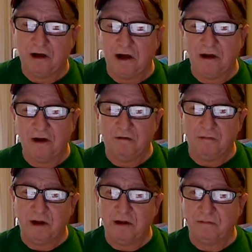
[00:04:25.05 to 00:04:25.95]
I love
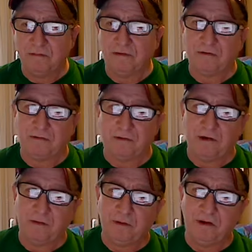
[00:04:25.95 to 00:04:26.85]
my
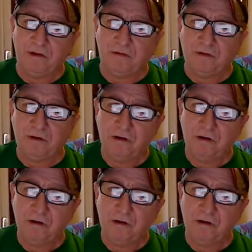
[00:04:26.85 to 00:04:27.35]
uncircumcised penis.